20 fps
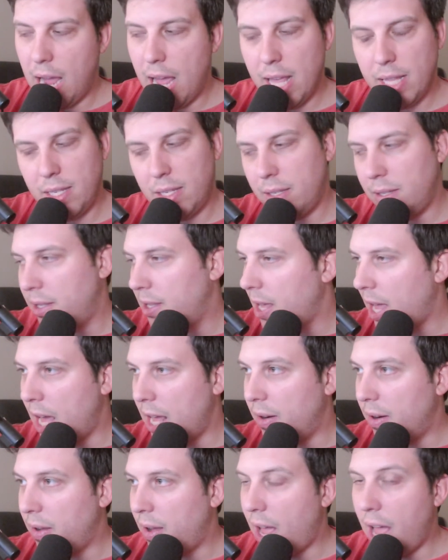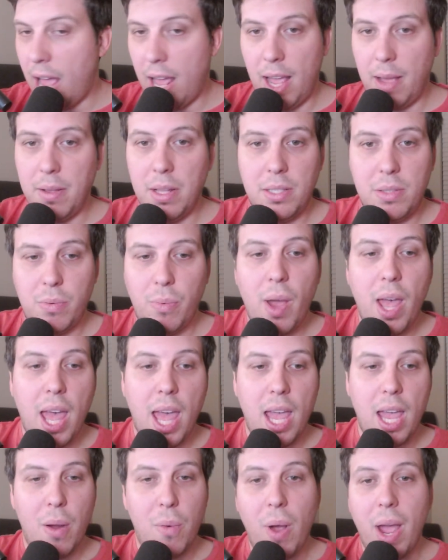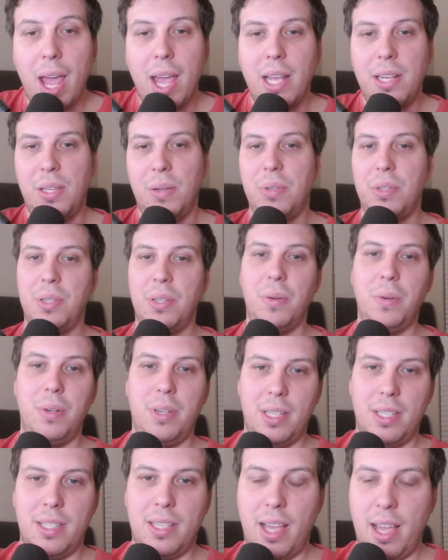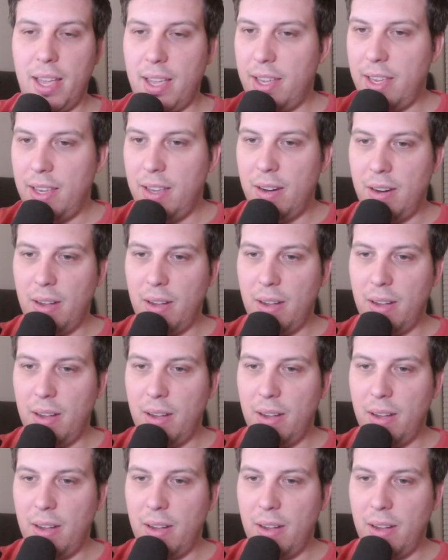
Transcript: I don't know. It's way, way too soon to say,